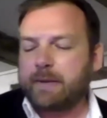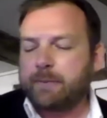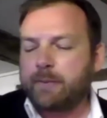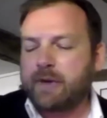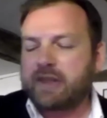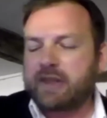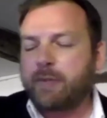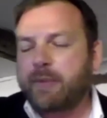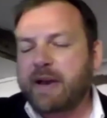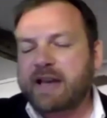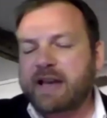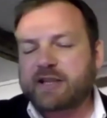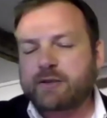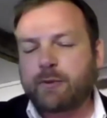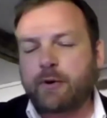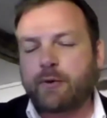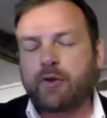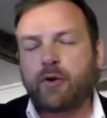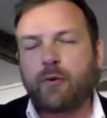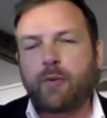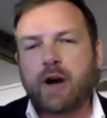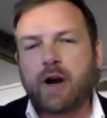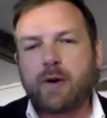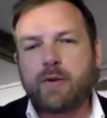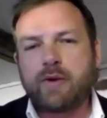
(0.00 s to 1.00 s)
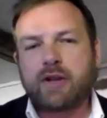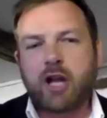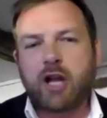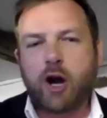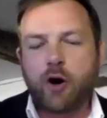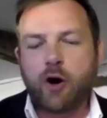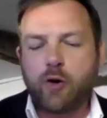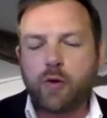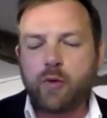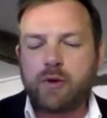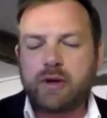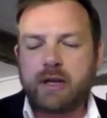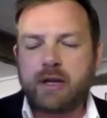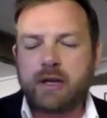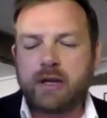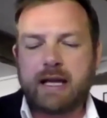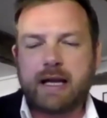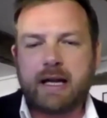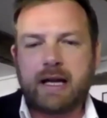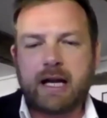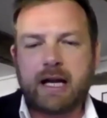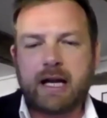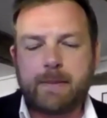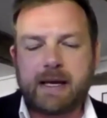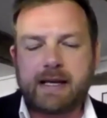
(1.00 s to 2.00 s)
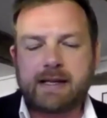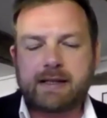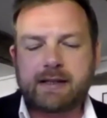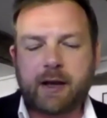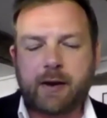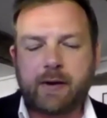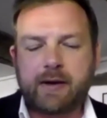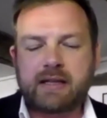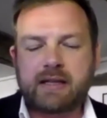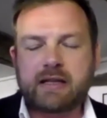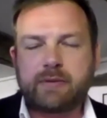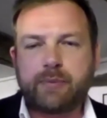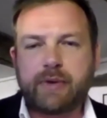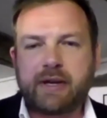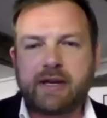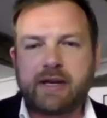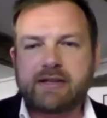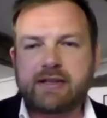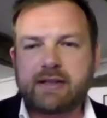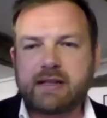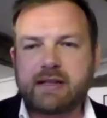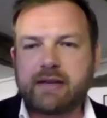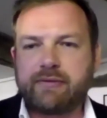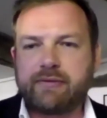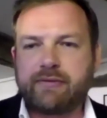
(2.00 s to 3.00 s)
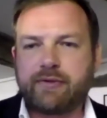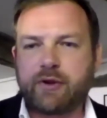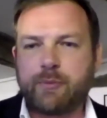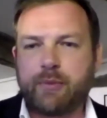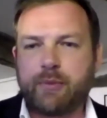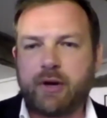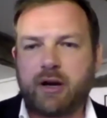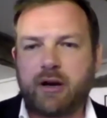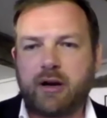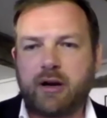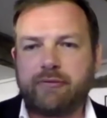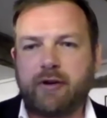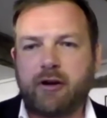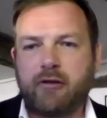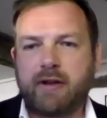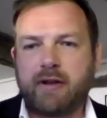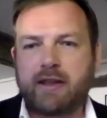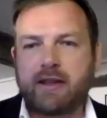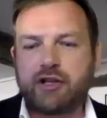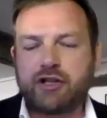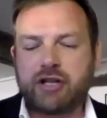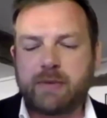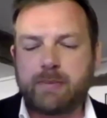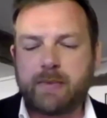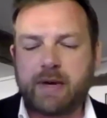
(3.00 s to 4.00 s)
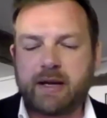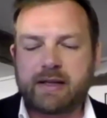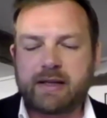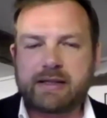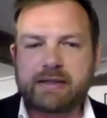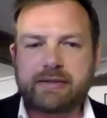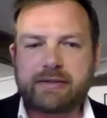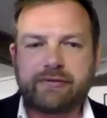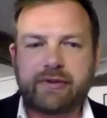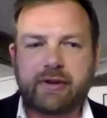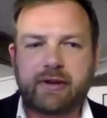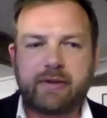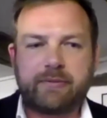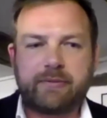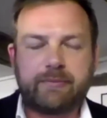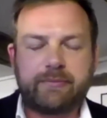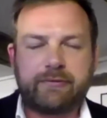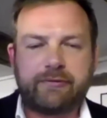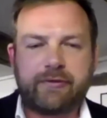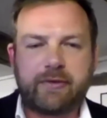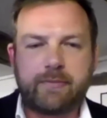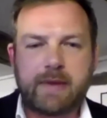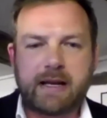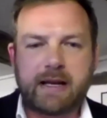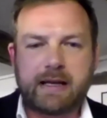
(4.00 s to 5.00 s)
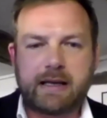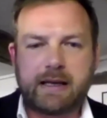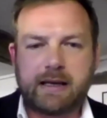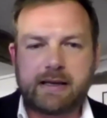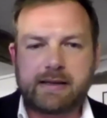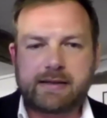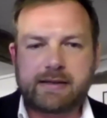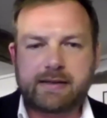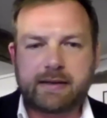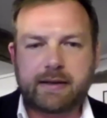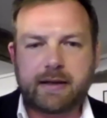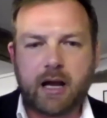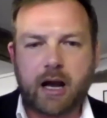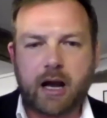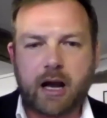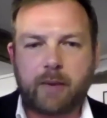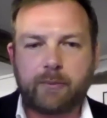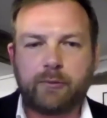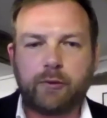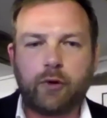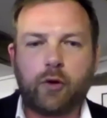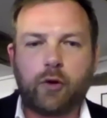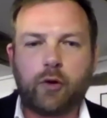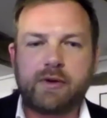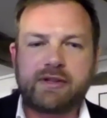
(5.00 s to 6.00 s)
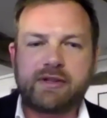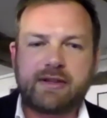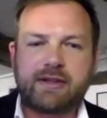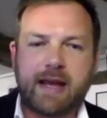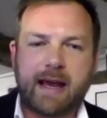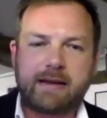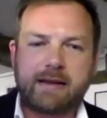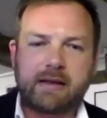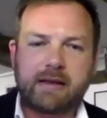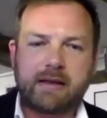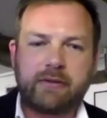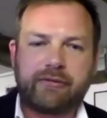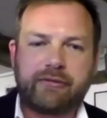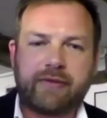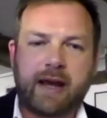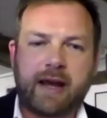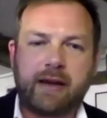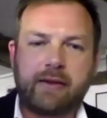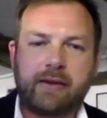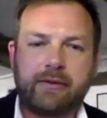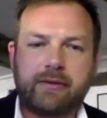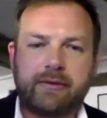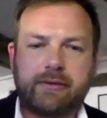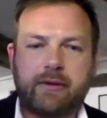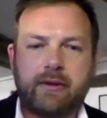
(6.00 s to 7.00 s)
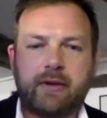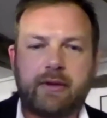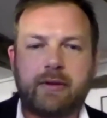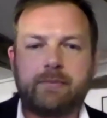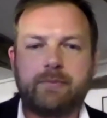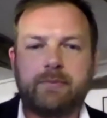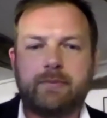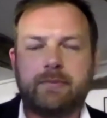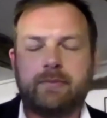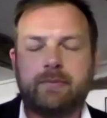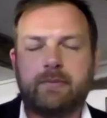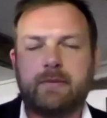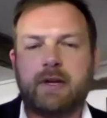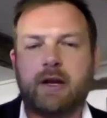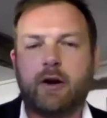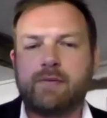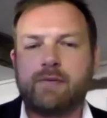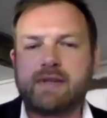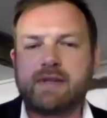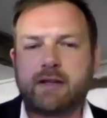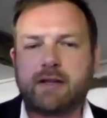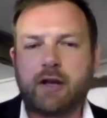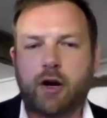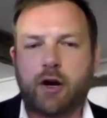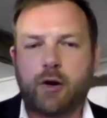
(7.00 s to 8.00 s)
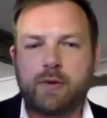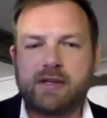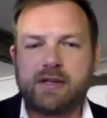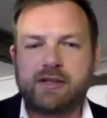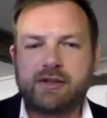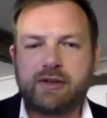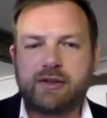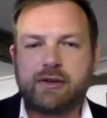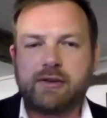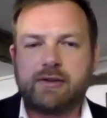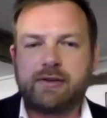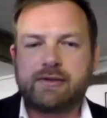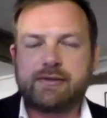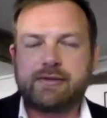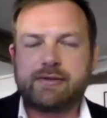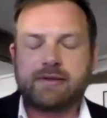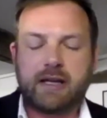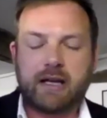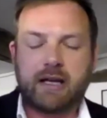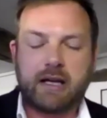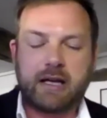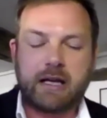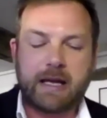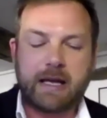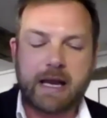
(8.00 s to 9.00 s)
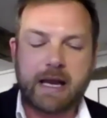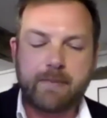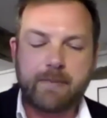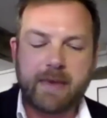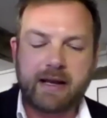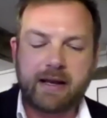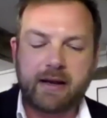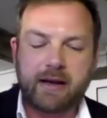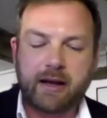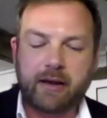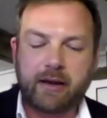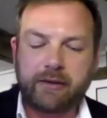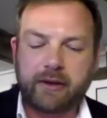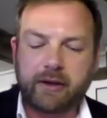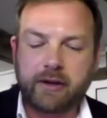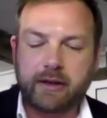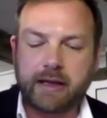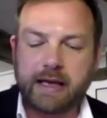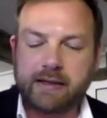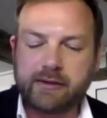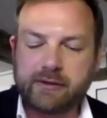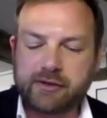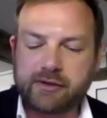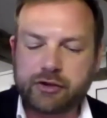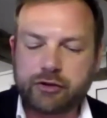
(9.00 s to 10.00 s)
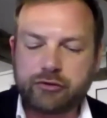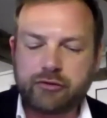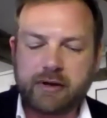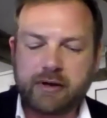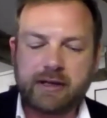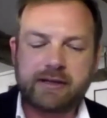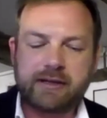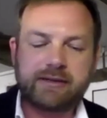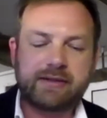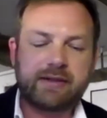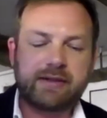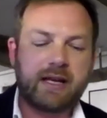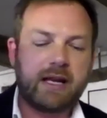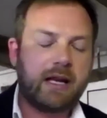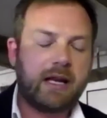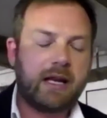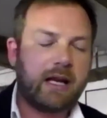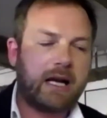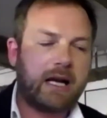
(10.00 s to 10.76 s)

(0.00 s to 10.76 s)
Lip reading: With the best will in the world, coal is going to be a significant part of our energy mix for many years to come, notwithstanding the fact that obviously coal is used in many other industries,